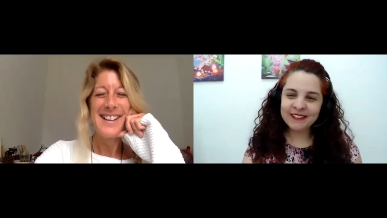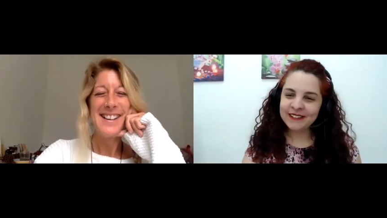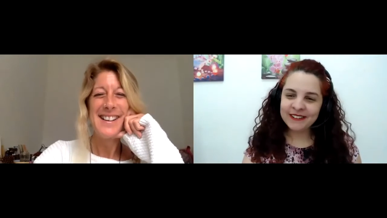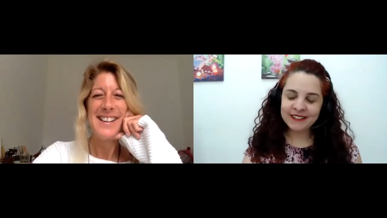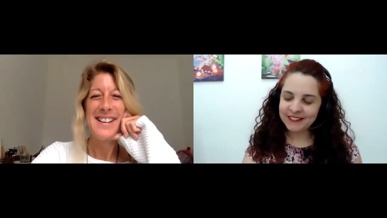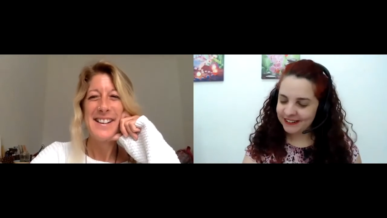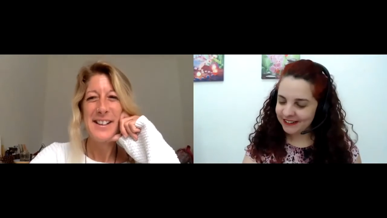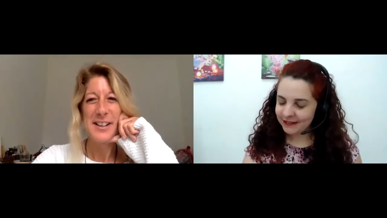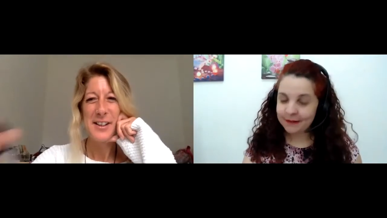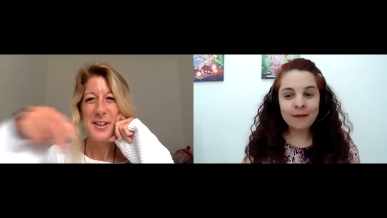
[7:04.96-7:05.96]
Speaker 1: no, no,
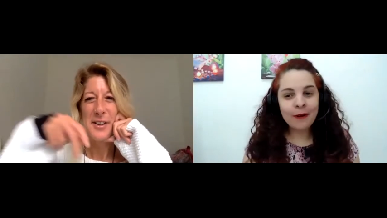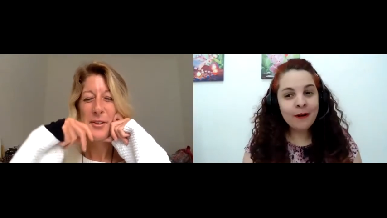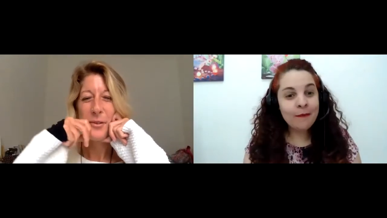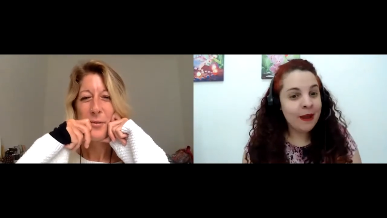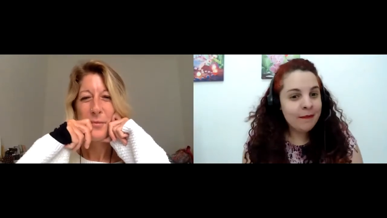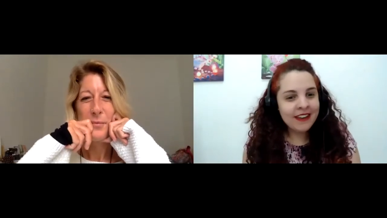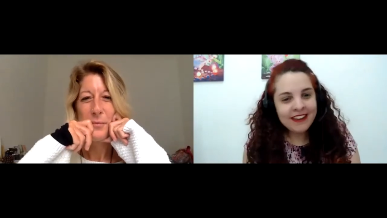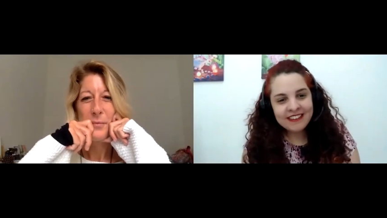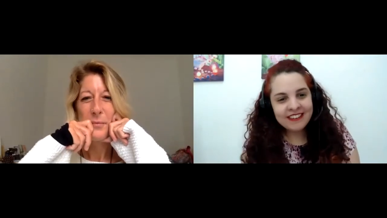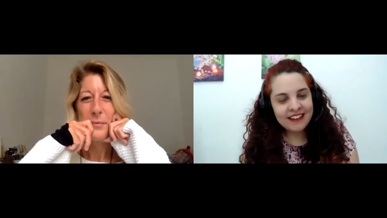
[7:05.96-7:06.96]
no. Or maybe he
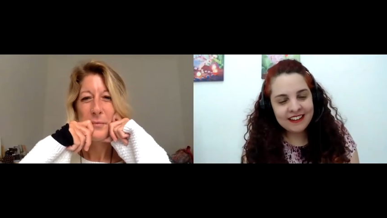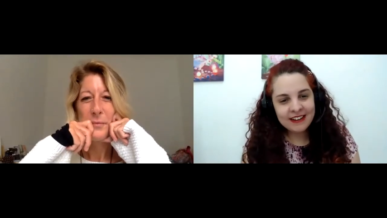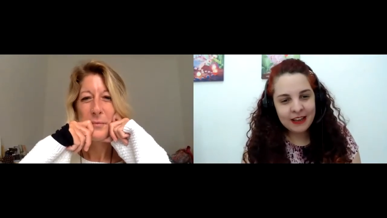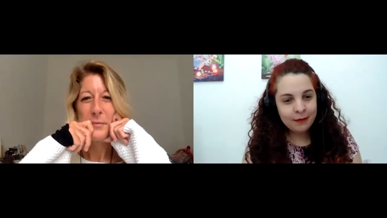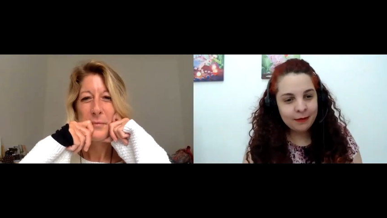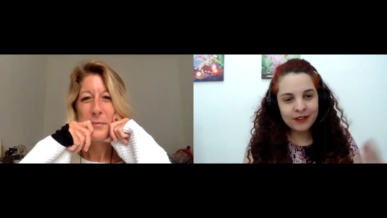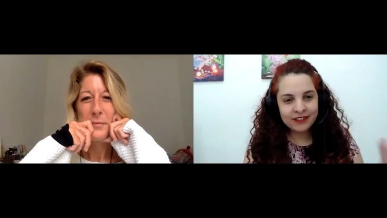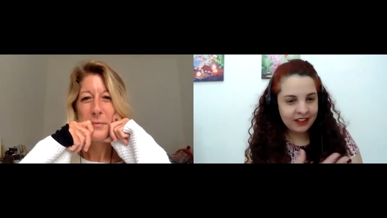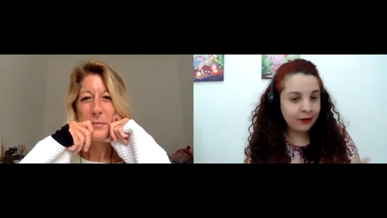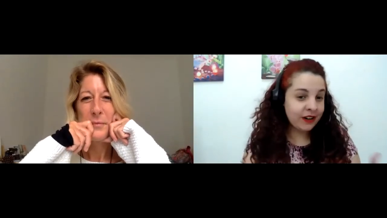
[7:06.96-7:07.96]
said the name of the
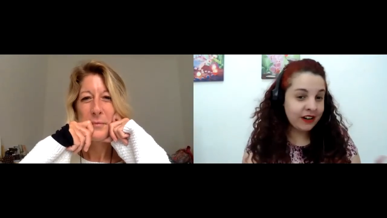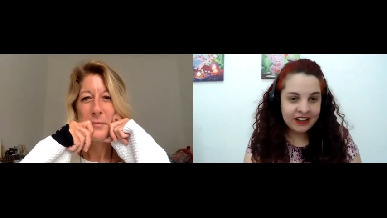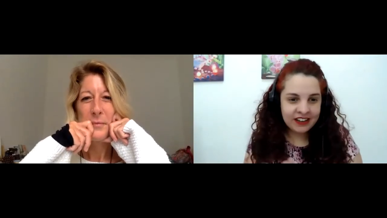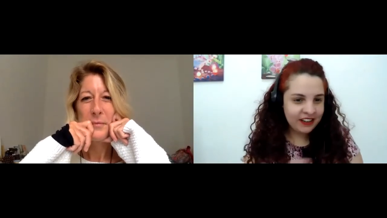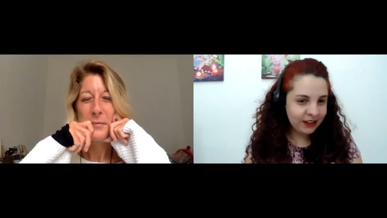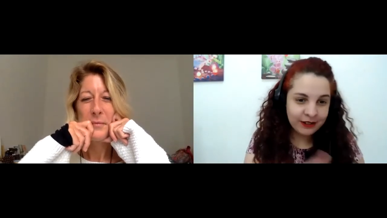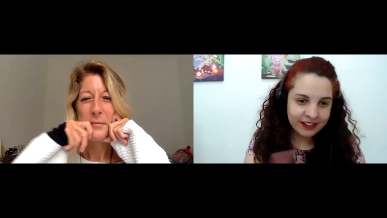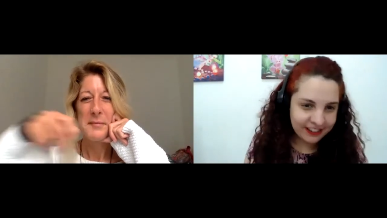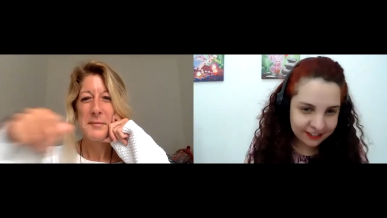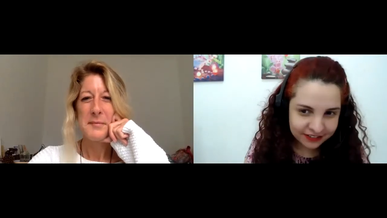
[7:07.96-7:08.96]
city where you
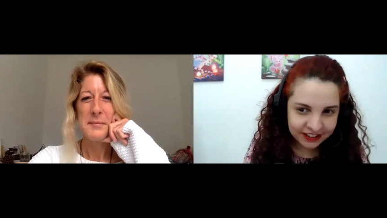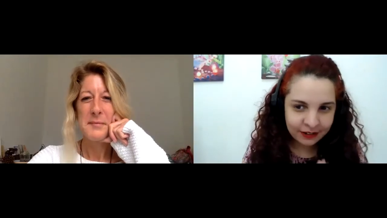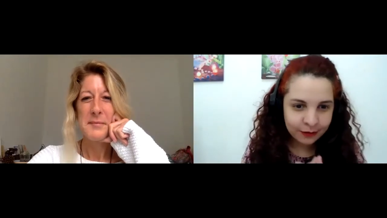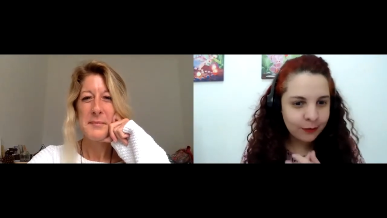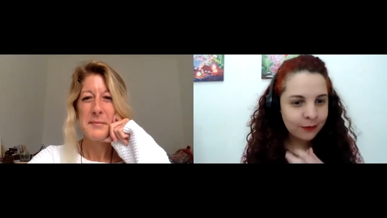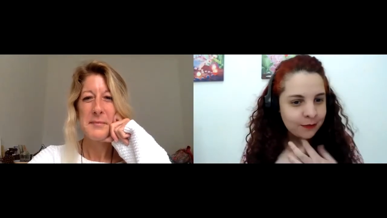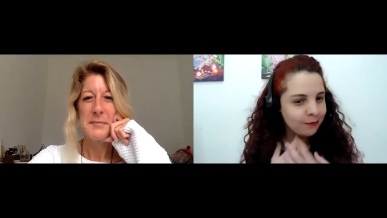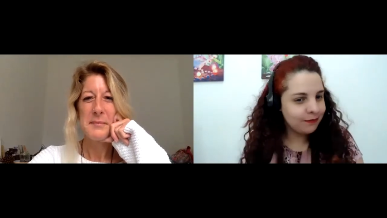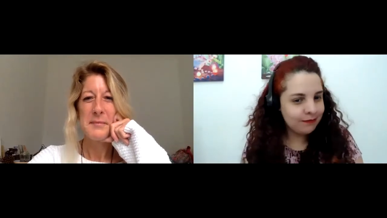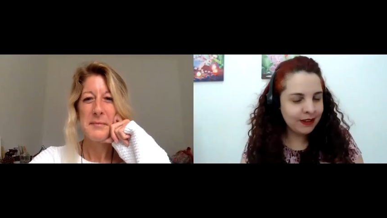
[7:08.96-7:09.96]
live now.
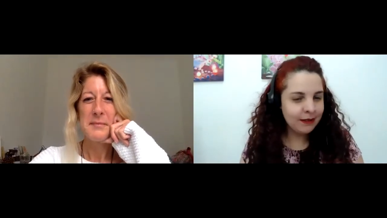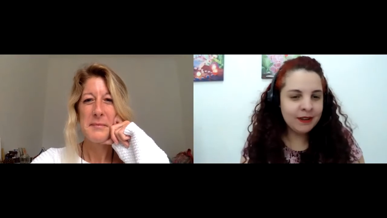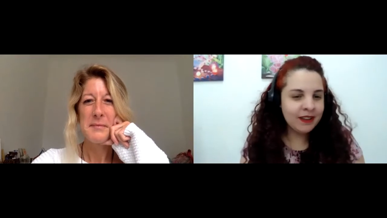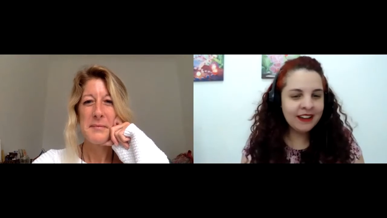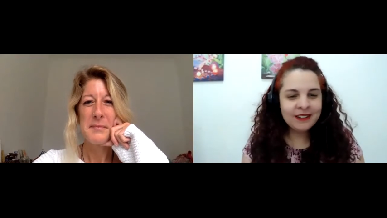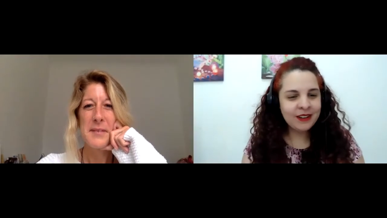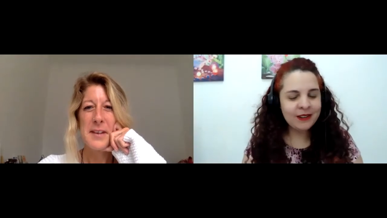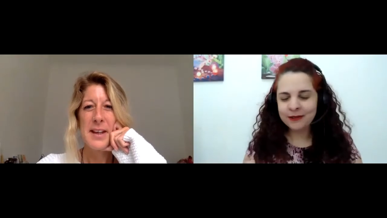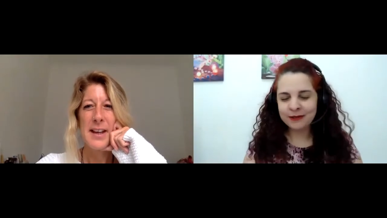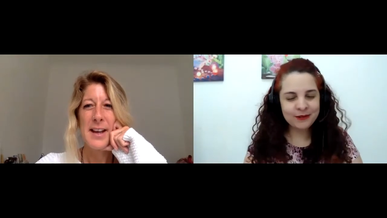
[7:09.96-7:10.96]
Maybe
Speaker 2: I, I
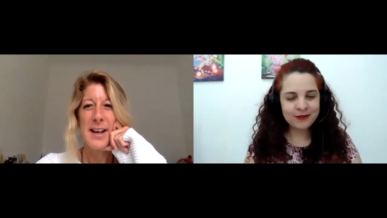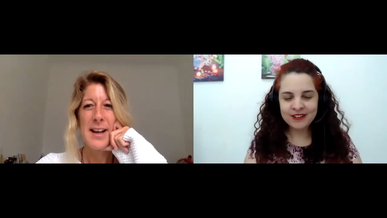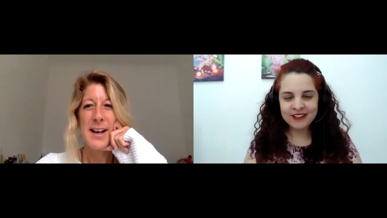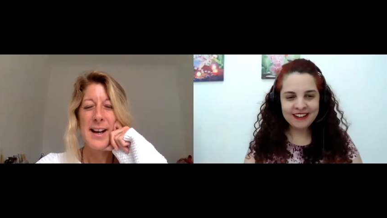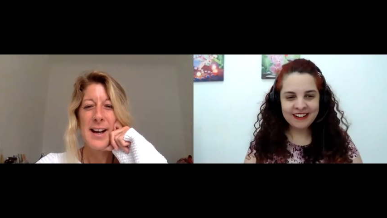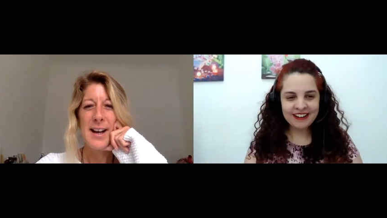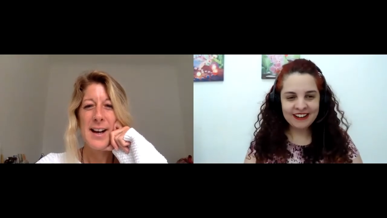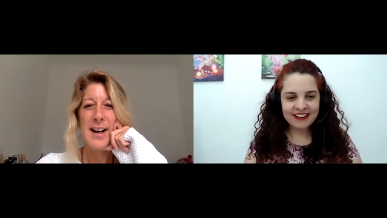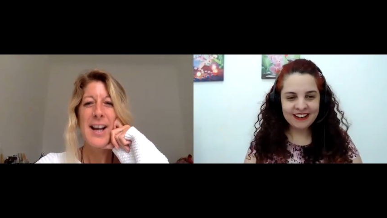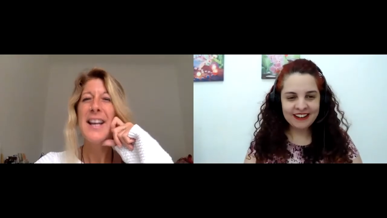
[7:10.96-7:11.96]
don't know.
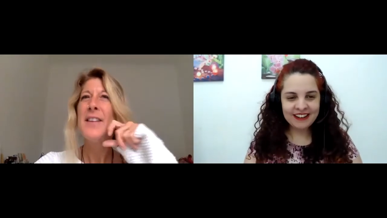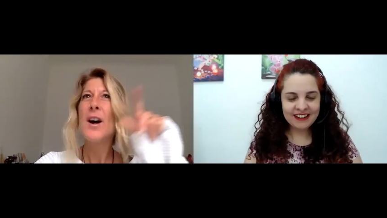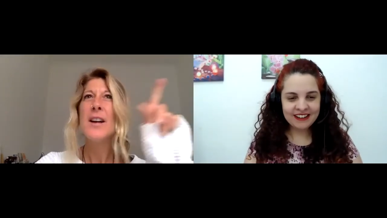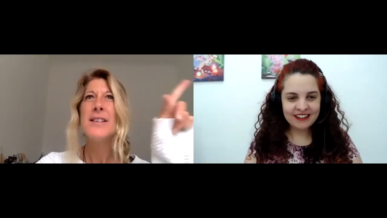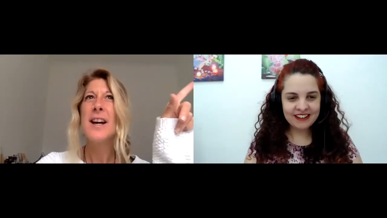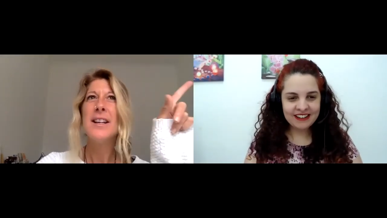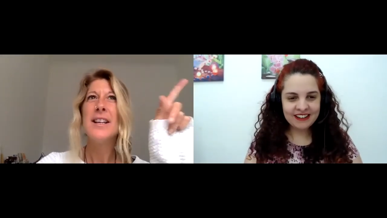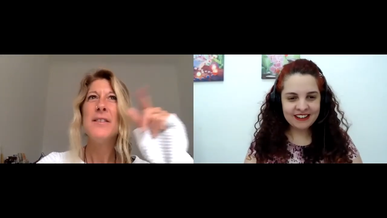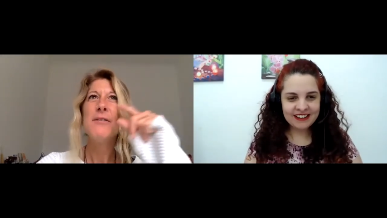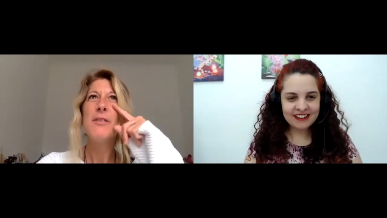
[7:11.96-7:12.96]
I live I, I live
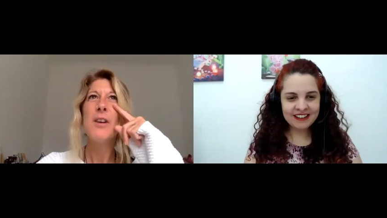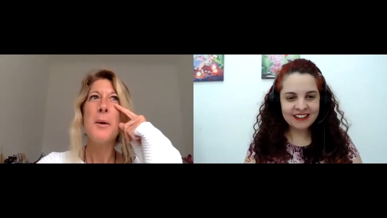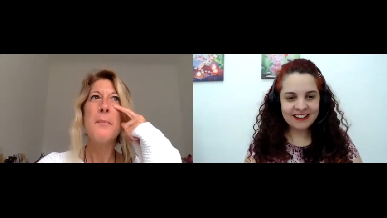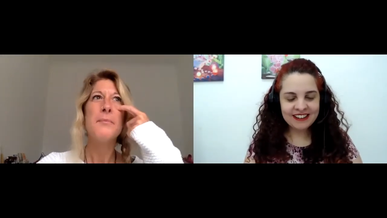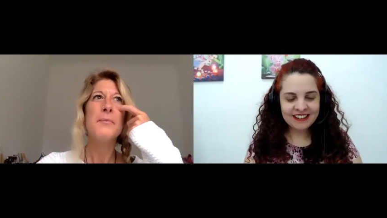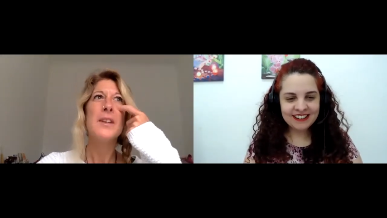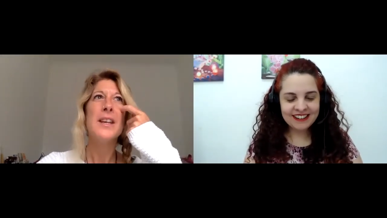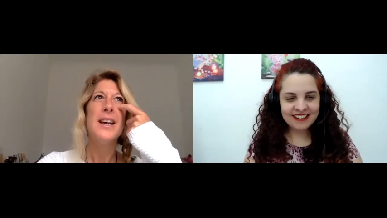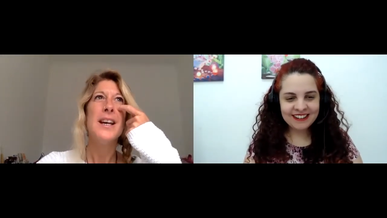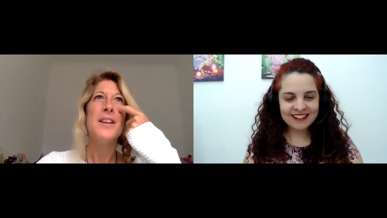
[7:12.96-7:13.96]
um,
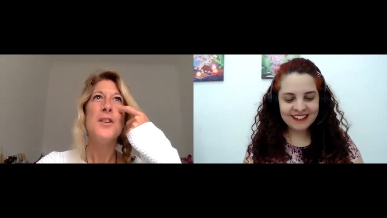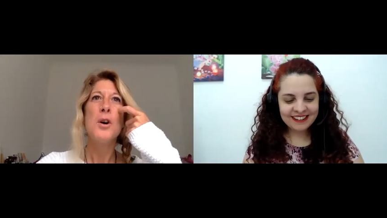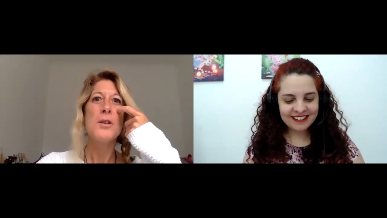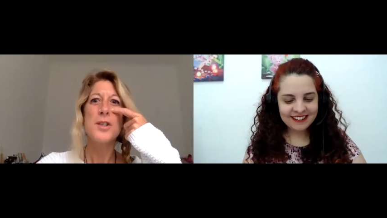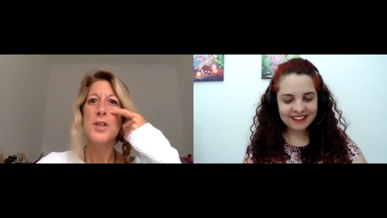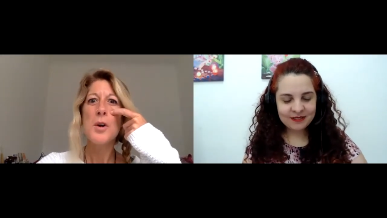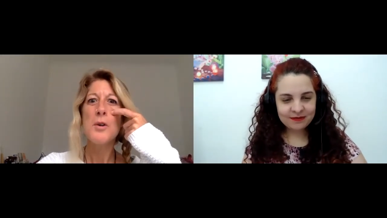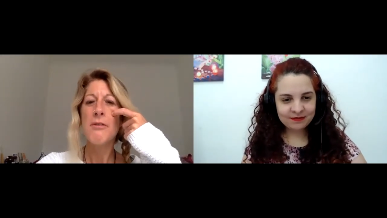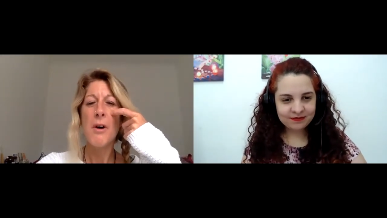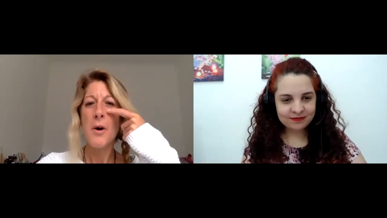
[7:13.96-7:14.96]
not so
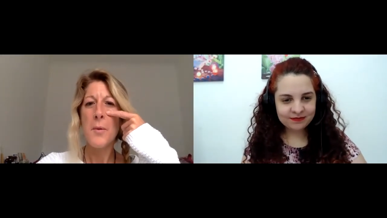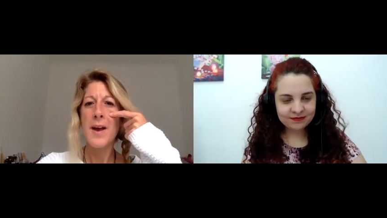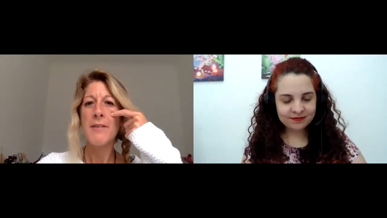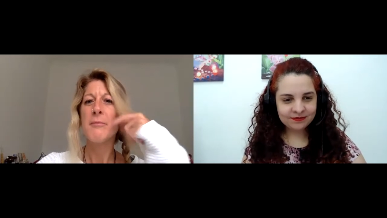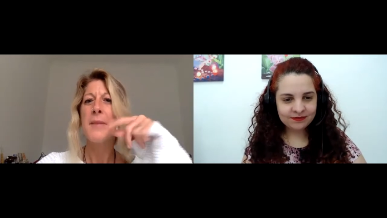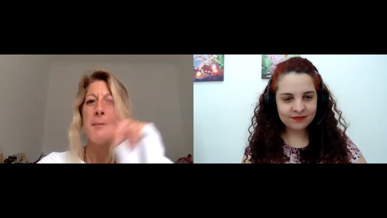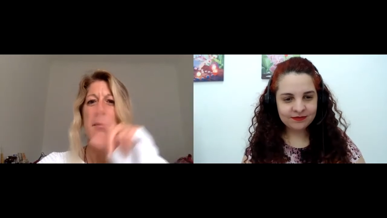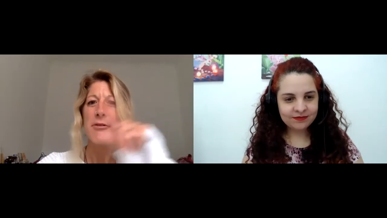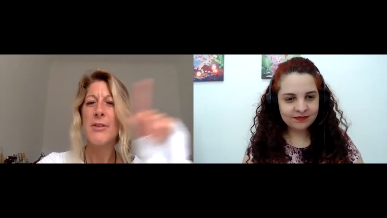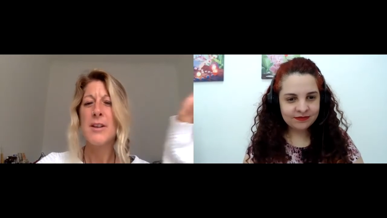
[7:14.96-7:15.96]
far away from there, but
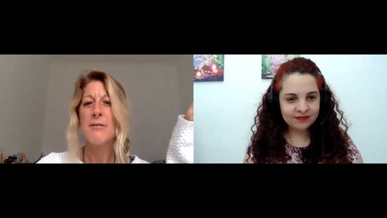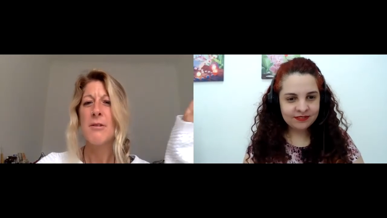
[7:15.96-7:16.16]
further